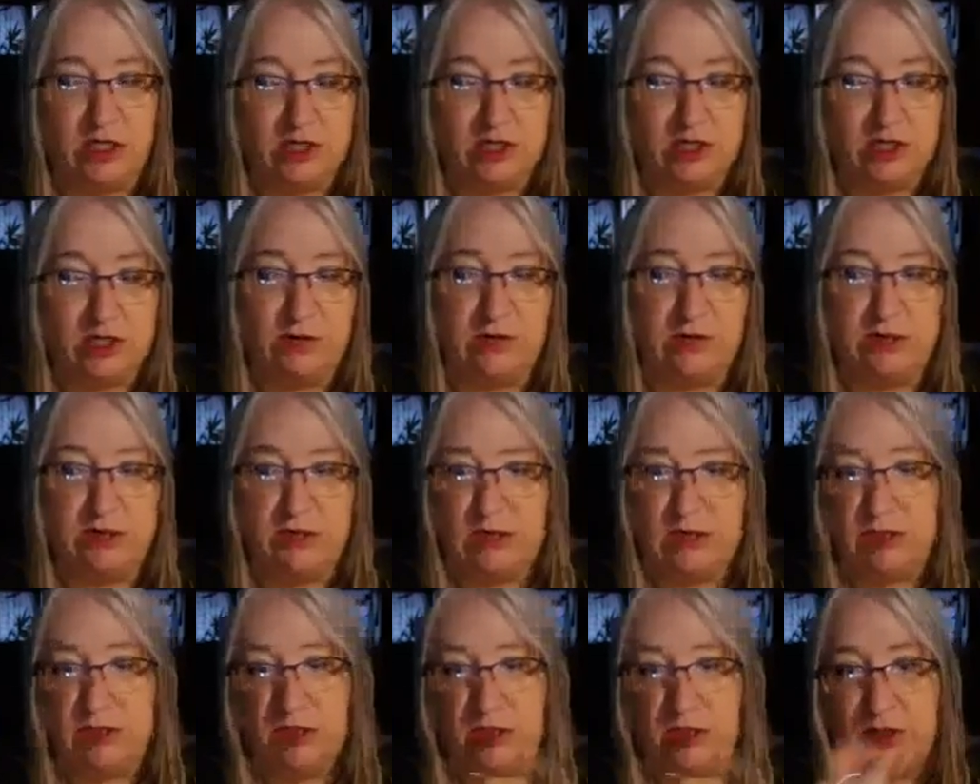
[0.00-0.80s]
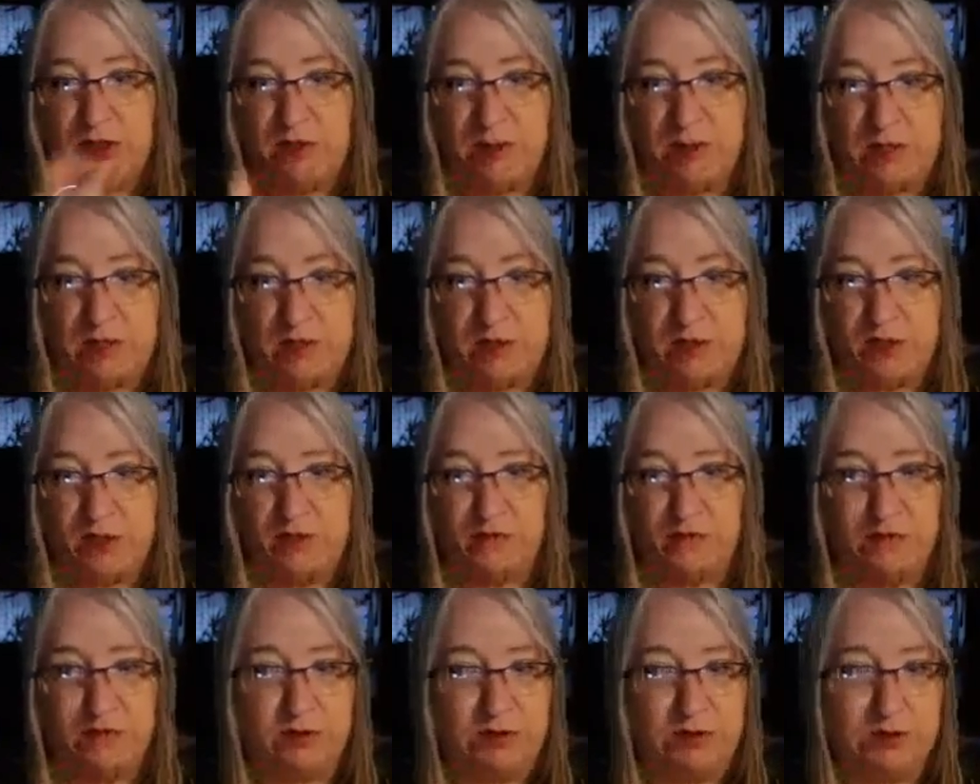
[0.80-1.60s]
under it and I turned the box
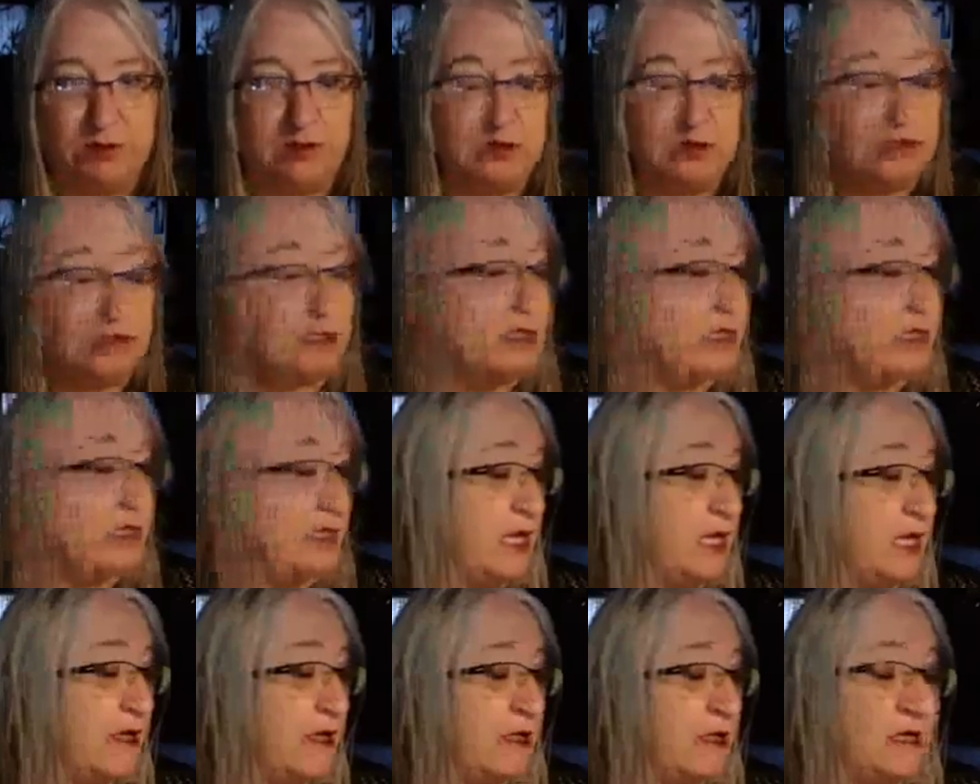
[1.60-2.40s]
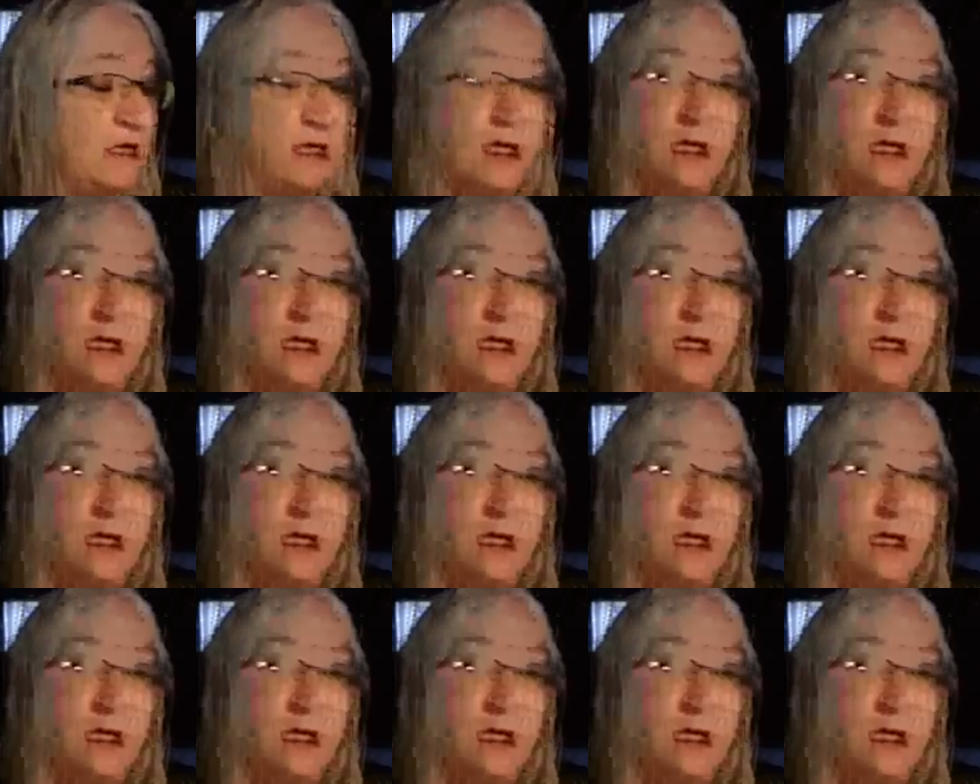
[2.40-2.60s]
over and did it again.